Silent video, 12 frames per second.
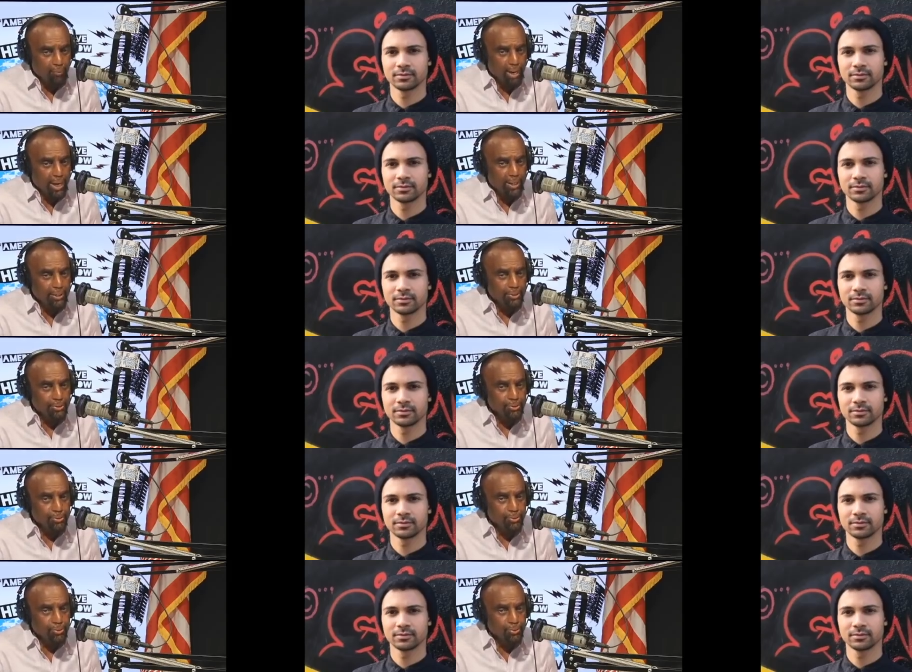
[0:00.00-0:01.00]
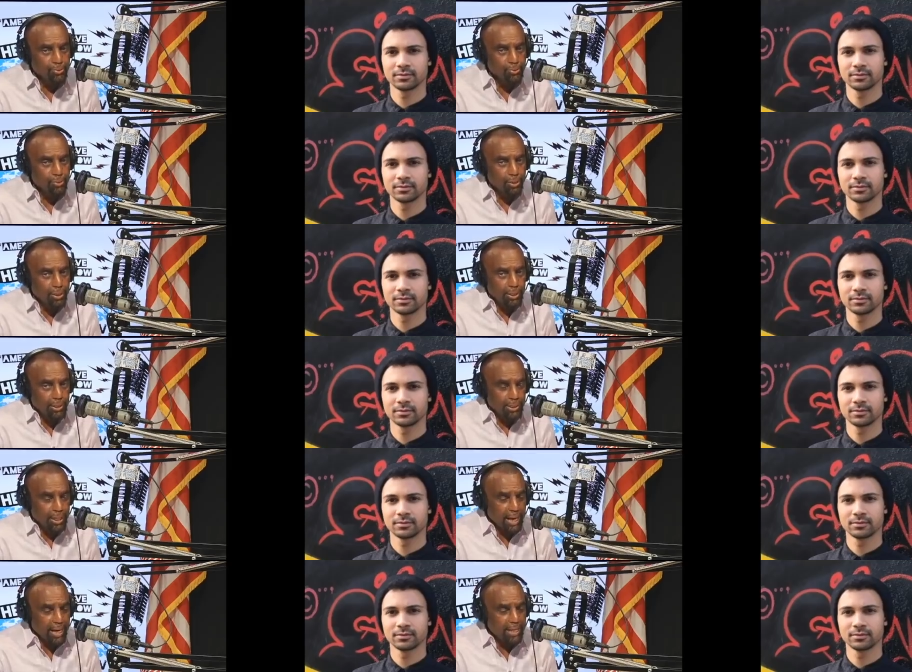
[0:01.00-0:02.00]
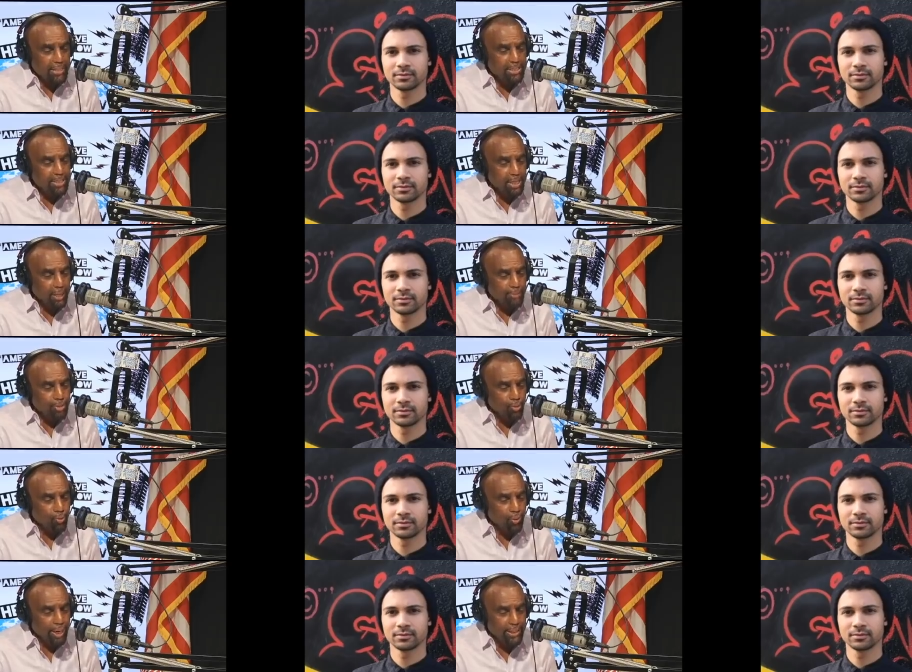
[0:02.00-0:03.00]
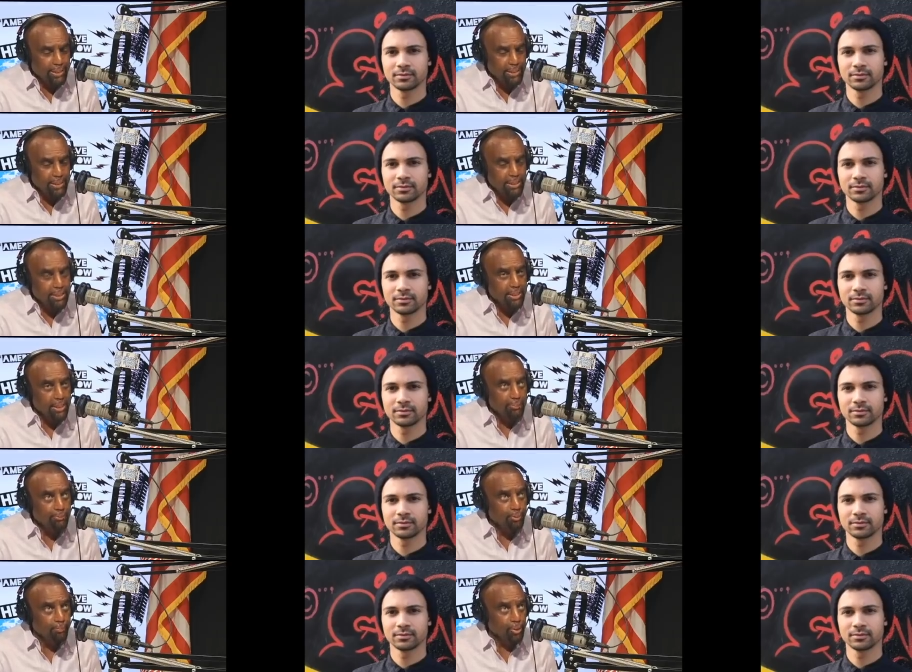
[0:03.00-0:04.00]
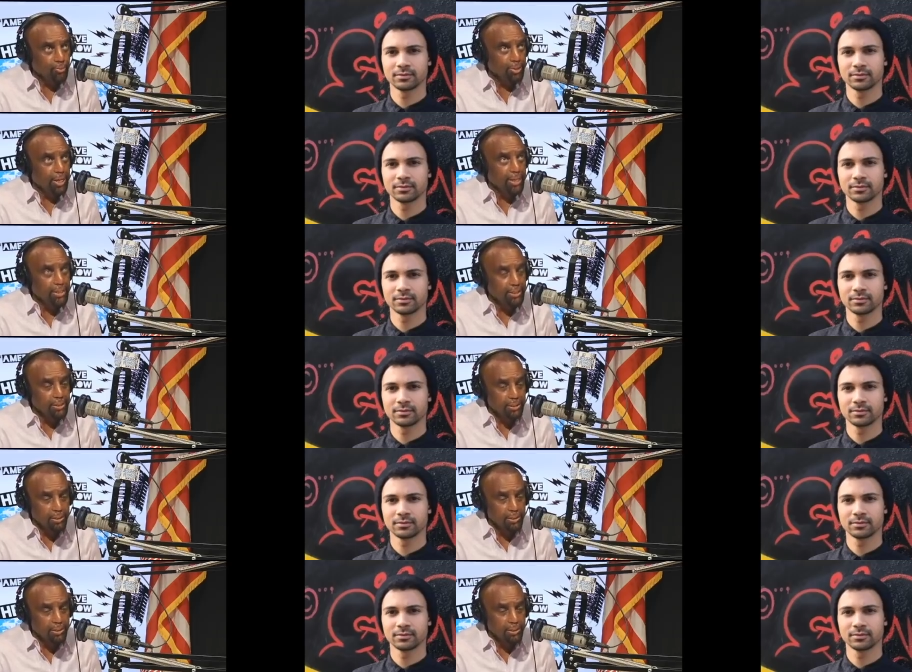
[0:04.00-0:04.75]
Speaker 1: Why do you not accept your whiteness and promote that?